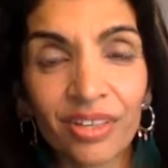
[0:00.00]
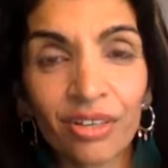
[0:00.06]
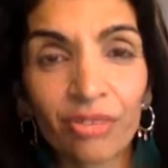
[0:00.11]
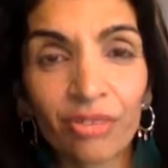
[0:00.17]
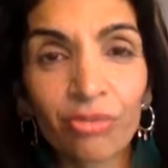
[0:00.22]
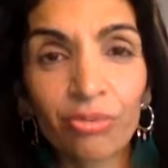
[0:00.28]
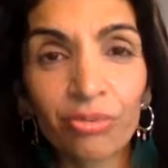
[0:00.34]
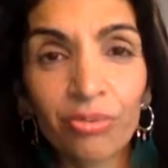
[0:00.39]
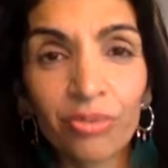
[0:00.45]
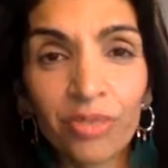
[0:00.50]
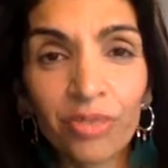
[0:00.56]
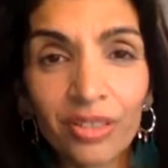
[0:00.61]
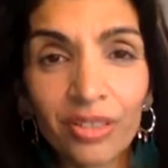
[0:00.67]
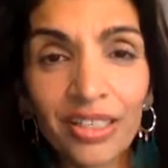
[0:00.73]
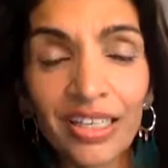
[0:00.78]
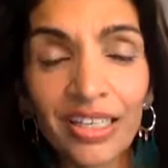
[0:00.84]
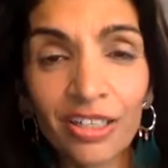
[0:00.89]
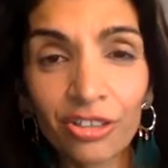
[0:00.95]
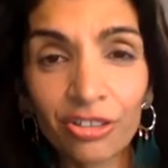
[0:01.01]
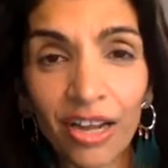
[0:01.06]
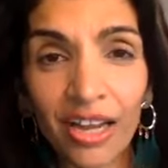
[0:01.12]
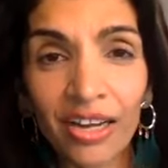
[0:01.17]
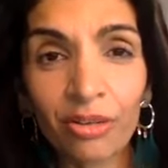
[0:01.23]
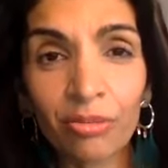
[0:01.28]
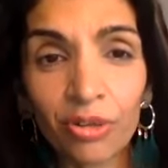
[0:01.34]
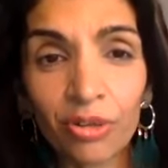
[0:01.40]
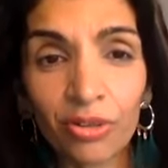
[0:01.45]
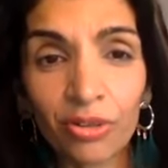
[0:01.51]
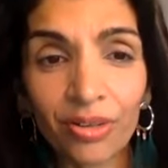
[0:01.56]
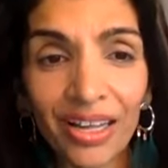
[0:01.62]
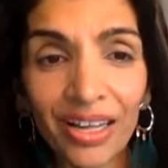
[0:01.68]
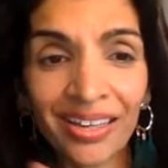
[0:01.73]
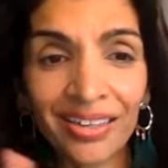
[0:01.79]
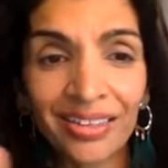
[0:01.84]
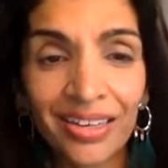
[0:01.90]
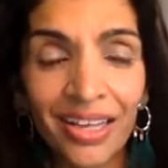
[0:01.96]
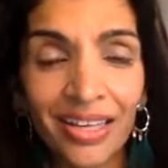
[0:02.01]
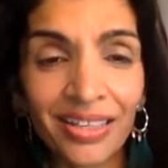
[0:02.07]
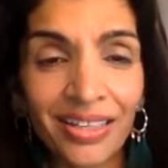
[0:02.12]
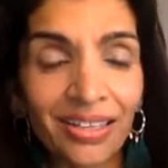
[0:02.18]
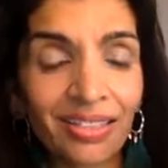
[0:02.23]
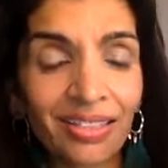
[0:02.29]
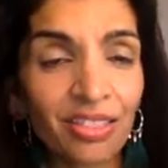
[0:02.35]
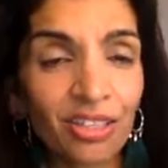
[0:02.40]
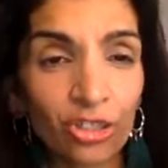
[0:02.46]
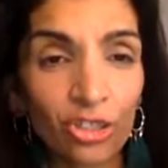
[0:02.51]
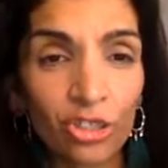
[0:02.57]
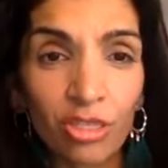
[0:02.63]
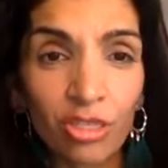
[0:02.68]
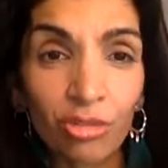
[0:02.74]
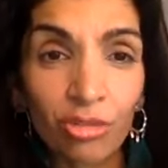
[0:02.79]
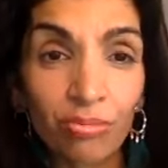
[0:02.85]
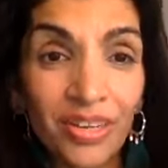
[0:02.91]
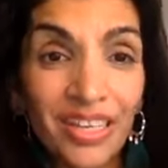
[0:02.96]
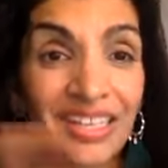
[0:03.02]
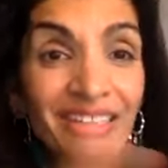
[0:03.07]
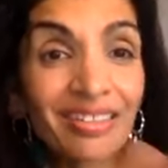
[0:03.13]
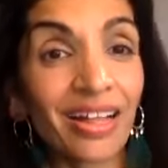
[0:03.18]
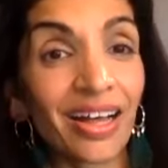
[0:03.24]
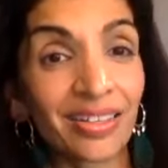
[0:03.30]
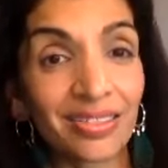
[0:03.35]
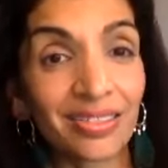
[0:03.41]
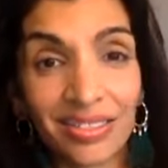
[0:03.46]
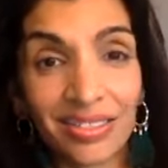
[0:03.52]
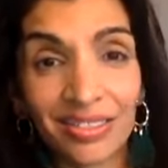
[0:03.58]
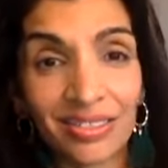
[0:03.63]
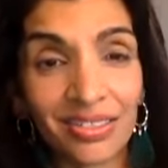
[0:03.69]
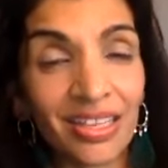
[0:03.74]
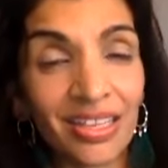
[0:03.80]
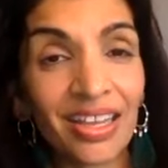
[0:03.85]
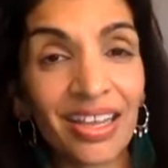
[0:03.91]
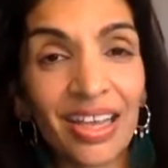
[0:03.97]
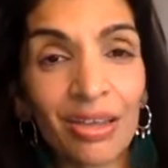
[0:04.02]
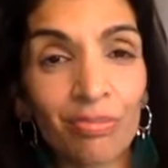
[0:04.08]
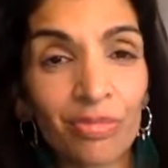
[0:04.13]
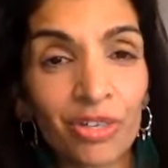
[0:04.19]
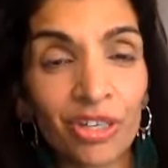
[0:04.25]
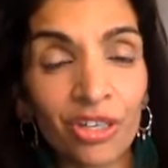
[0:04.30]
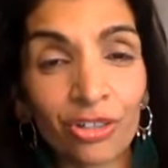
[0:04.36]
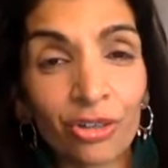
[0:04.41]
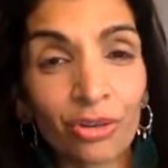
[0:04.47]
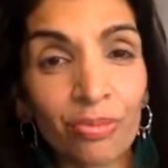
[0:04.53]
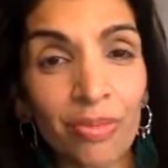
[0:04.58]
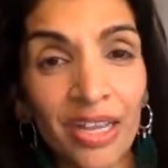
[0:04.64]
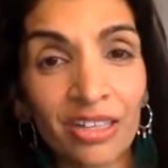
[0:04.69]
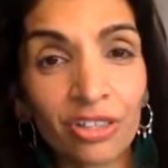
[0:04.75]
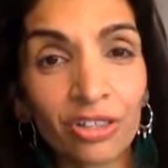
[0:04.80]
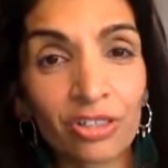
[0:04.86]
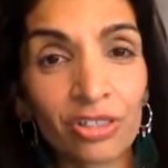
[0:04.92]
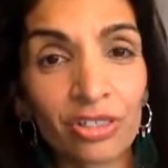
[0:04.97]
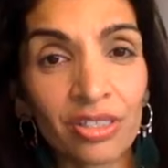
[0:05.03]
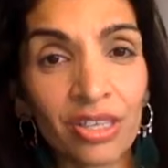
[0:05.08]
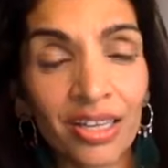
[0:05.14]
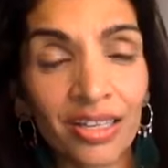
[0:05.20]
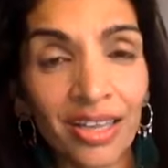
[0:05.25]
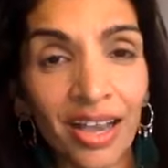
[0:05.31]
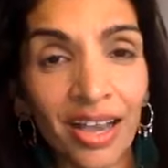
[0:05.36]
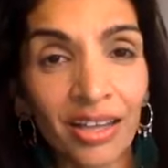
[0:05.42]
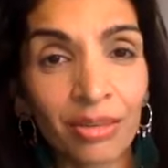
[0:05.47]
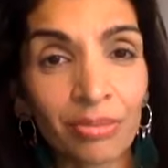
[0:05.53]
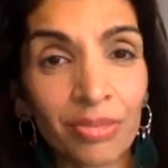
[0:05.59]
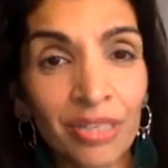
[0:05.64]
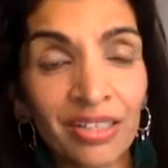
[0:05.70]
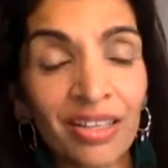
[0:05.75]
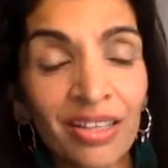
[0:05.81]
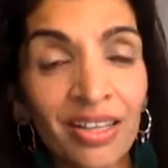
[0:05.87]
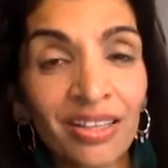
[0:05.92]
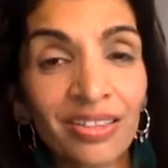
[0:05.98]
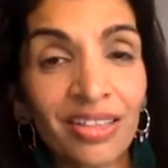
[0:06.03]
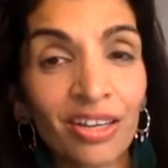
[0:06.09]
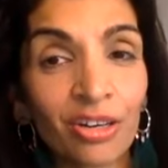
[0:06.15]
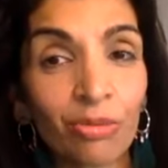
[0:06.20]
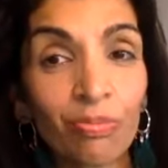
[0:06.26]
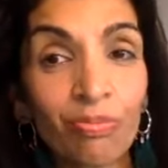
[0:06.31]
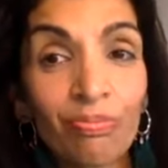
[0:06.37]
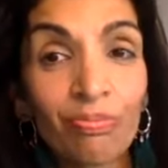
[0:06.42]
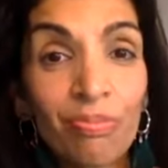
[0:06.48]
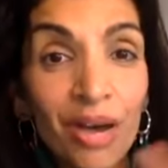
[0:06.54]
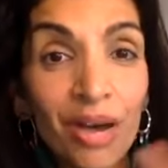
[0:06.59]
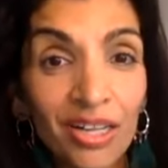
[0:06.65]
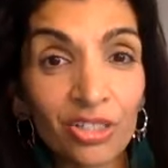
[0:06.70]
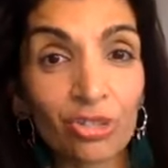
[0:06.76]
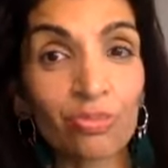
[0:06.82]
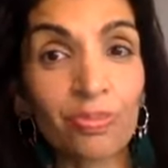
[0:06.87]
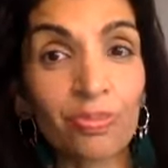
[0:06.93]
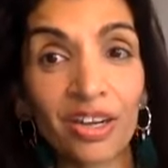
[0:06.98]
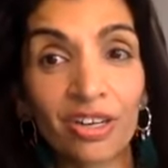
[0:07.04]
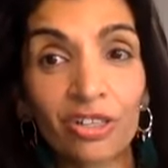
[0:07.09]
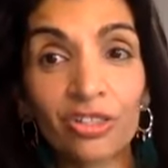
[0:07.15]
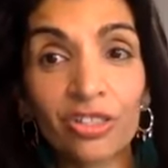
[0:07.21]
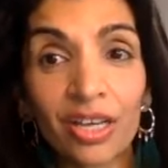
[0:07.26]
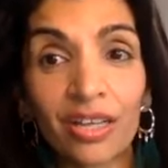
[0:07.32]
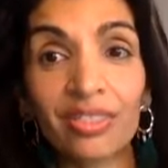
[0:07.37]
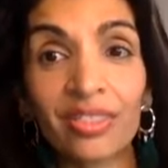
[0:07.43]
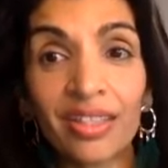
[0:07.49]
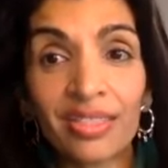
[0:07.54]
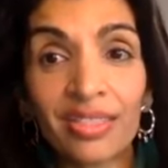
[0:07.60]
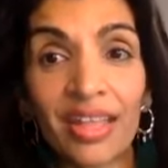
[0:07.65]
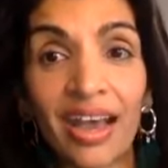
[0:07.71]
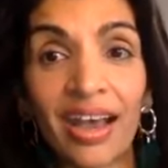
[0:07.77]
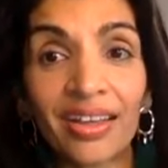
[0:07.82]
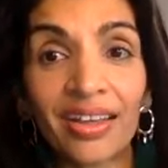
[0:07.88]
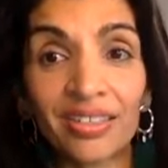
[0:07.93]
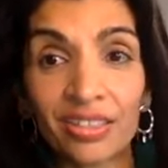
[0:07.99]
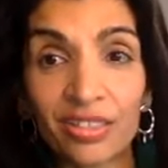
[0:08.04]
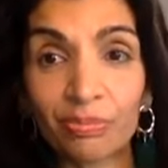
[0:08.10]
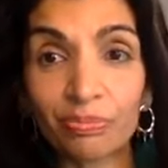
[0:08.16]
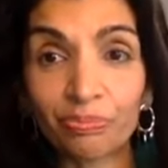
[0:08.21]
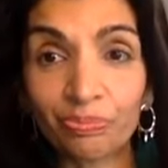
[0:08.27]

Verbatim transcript: Really incredible. And again, there's three classes in Miracle Makers Academy that are much better done than that.